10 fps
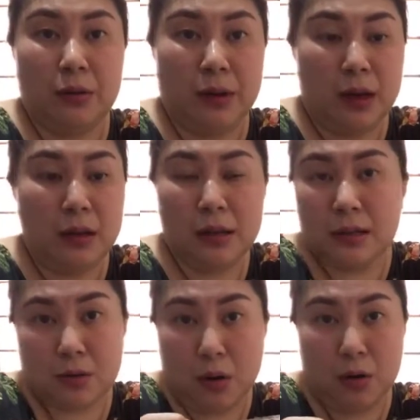Okay,
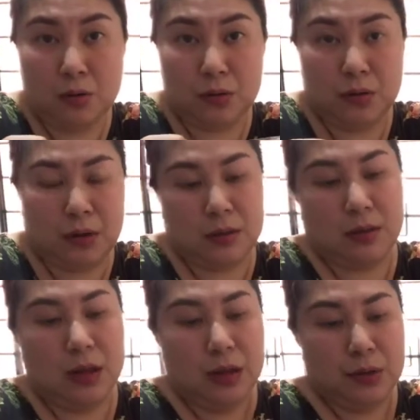that's all to this.
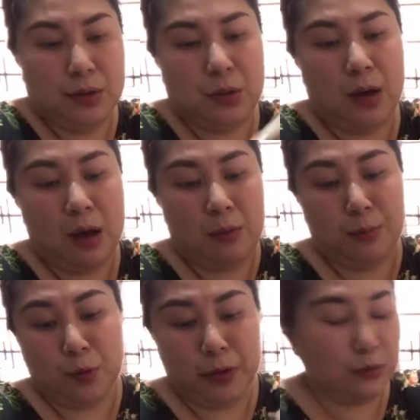So
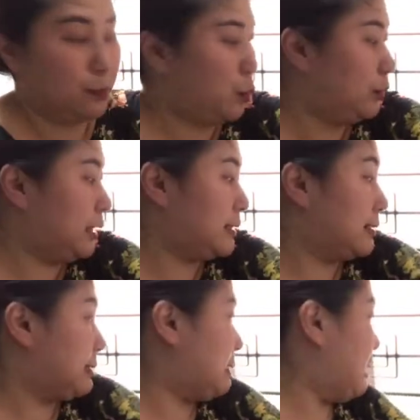I'm going to put this
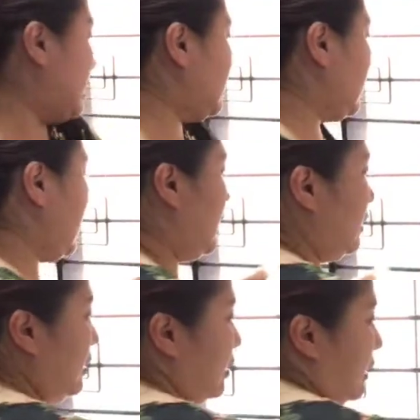aside
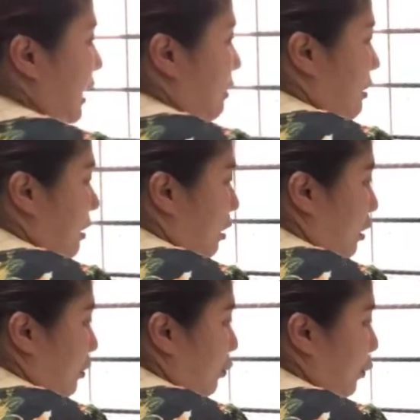and carry
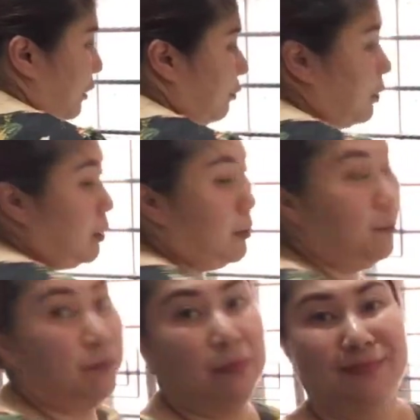on with
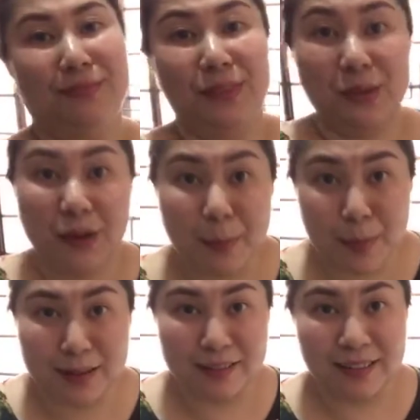the
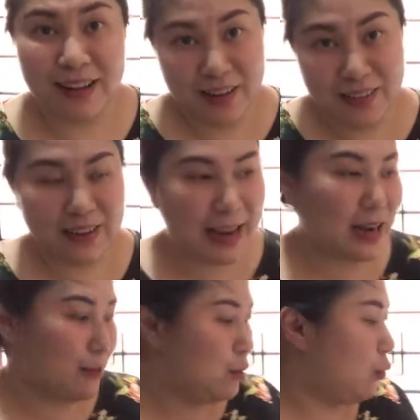crumble. All
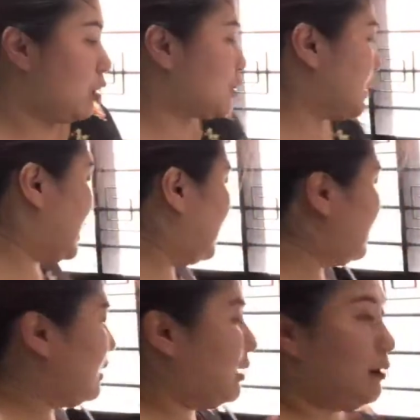right, let me wash my
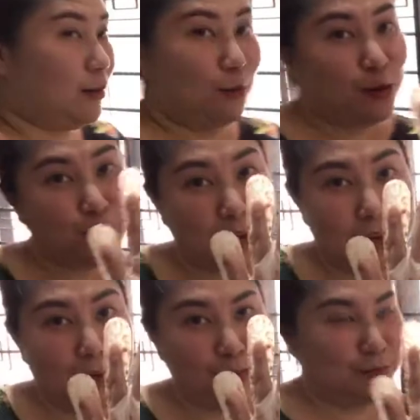
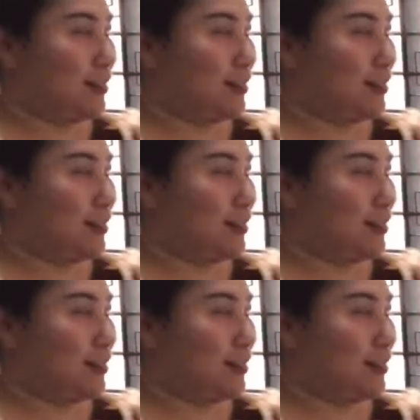glove.